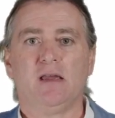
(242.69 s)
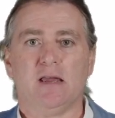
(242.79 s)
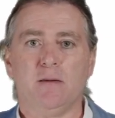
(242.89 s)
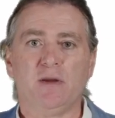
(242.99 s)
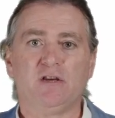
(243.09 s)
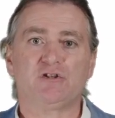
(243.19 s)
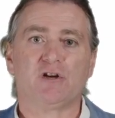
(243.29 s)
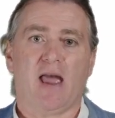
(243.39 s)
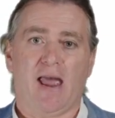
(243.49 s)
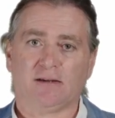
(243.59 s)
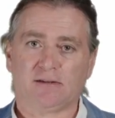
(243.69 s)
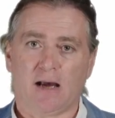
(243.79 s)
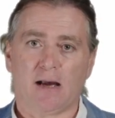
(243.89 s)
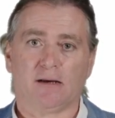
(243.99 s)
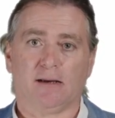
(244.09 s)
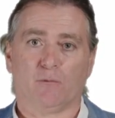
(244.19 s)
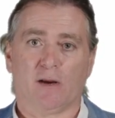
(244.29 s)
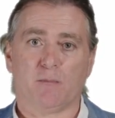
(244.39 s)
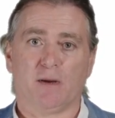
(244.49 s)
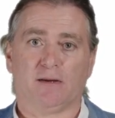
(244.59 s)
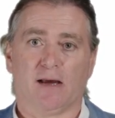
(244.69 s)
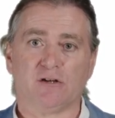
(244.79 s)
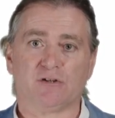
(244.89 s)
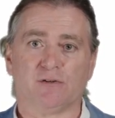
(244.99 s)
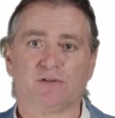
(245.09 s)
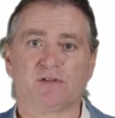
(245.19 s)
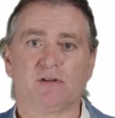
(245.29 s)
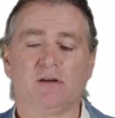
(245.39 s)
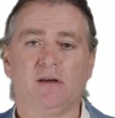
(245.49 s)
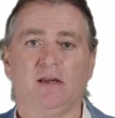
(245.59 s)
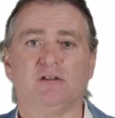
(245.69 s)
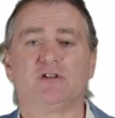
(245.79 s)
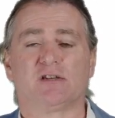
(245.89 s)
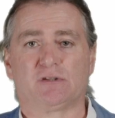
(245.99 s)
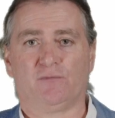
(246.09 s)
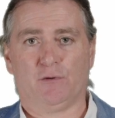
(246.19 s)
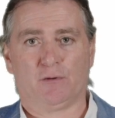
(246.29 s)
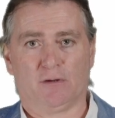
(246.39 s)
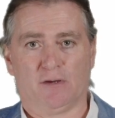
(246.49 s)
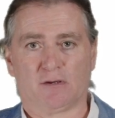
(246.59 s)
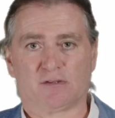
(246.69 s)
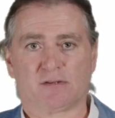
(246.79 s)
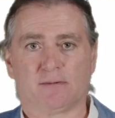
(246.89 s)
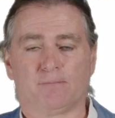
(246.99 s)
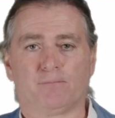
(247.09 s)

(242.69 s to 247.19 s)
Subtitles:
image and targeting recommendations in just a few clicks.